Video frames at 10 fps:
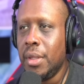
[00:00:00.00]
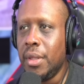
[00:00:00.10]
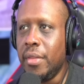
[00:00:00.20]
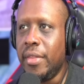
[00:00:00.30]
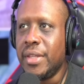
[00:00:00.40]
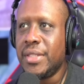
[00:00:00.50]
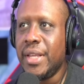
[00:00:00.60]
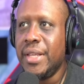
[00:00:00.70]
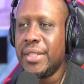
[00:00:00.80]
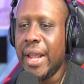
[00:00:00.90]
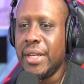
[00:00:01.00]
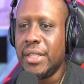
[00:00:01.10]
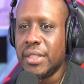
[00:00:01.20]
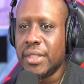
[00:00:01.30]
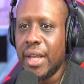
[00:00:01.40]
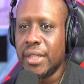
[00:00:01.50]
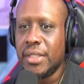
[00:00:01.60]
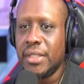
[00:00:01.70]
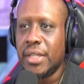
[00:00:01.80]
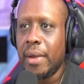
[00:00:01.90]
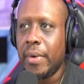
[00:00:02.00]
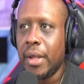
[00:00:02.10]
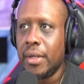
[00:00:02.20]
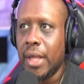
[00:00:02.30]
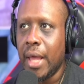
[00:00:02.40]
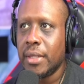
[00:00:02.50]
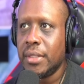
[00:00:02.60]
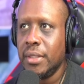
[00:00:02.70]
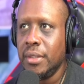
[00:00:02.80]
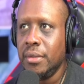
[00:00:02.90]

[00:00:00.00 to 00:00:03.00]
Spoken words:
This is a disgusting sight right here, guys.